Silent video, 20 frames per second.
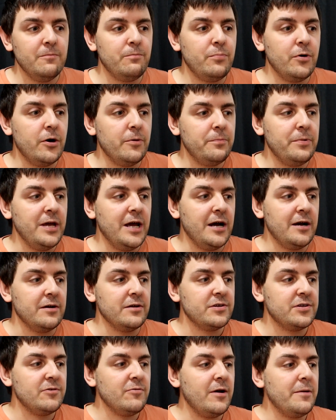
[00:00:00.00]
Bob
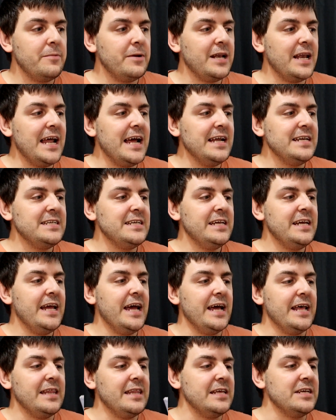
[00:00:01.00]
Young. So I'm glad to
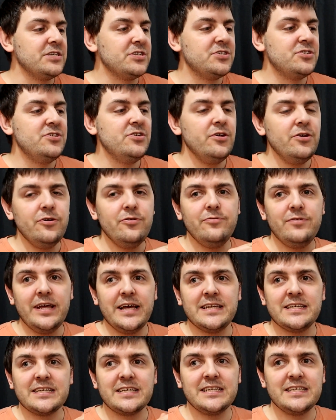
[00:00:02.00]
get this
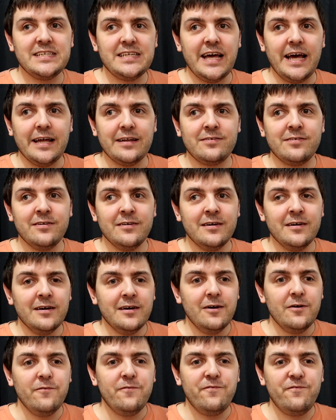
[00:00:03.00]
2-disc set
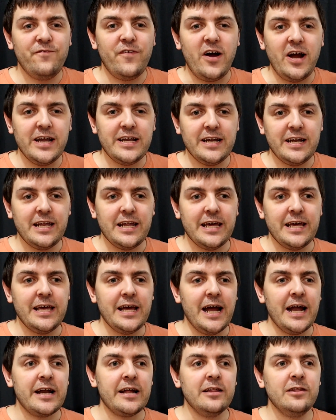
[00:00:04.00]
finally,
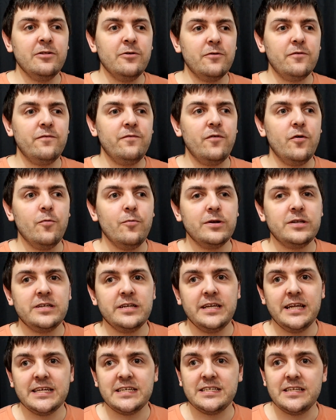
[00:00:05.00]
and I look forward
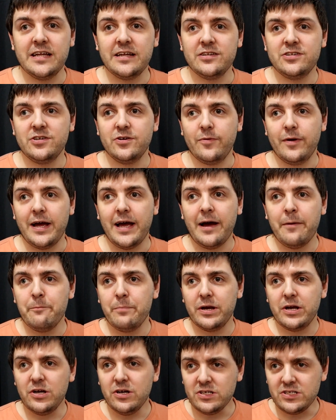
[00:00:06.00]
to listening to it. And
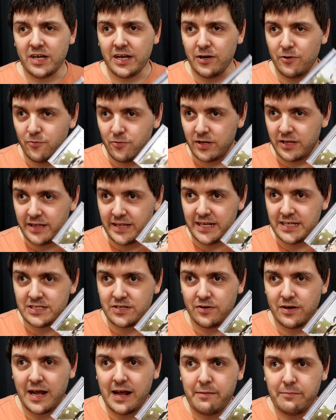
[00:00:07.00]
because I ordered this
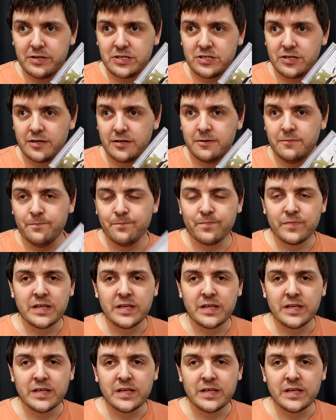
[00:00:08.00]
on Amazon,